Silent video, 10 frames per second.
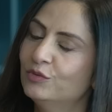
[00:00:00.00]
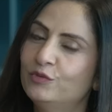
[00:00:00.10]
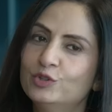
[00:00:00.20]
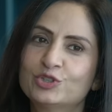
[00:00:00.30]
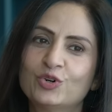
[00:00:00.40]

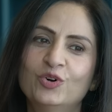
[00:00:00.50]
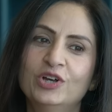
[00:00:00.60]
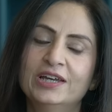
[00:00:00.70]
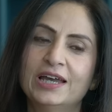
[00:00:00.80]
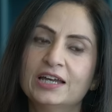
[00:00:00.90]
For sure.
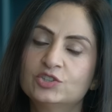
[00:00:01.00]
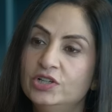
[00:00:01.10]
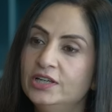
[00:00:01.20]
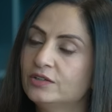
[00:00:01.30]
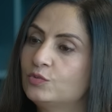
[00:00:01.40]

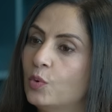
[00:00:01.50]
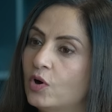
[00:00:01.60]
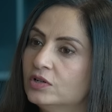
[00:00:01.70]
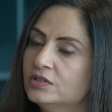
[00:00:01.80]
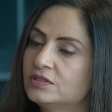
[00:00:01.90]
Actually, it
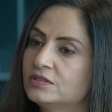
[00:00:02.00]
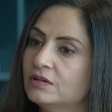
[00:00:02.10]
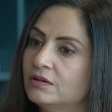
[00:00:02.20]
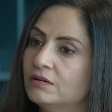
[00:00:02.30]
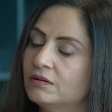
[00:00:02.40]
was
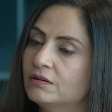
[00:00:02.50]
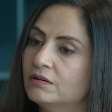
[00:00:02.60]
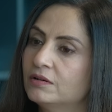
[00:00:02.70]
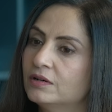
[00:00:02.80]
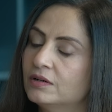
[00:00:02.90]

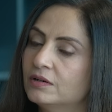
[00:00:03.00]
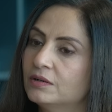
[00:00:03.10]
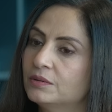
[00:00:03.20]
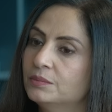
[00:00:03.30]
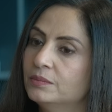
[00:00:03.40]
uh,
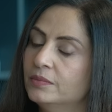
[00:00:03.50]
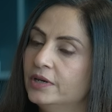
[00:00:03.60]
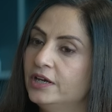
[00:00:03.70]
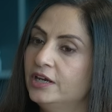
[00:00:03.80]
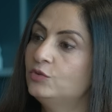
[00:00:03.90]
um,
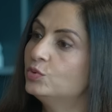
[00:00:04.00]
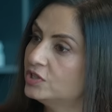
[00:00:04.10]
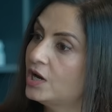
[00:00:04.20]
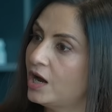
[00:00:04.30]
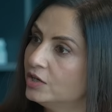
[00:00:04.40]
it was
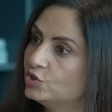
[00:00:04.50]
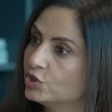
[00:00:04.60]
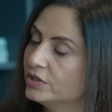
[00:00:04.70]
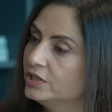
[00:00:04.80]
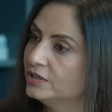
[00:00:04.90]
a hard
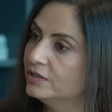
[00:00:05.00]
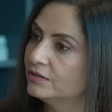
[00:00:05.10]
journey.